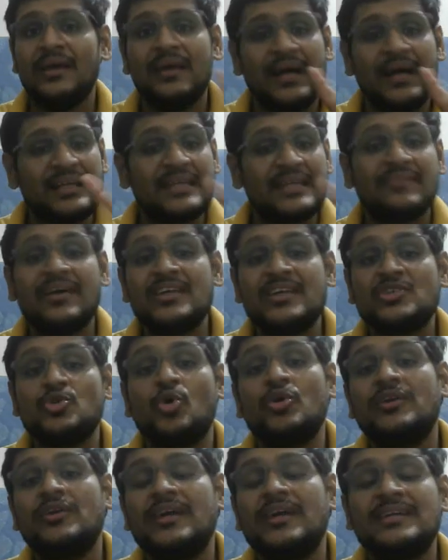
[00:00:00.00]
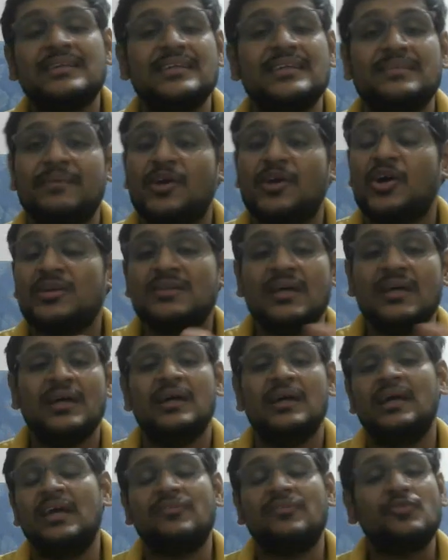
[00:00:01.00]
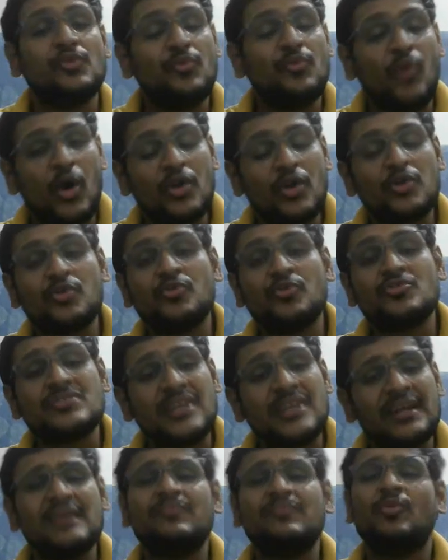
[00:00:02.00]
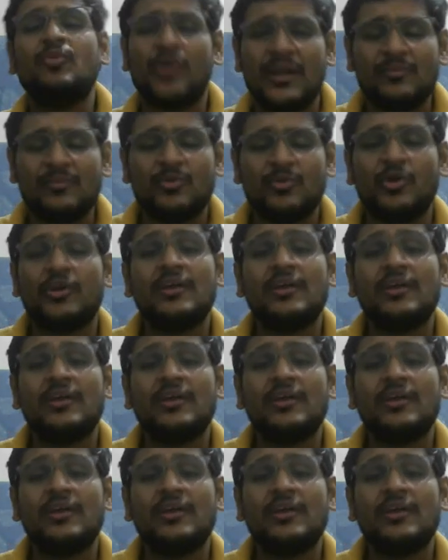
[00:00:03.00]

Otherwise, don't touch it, because if you want to study more and more,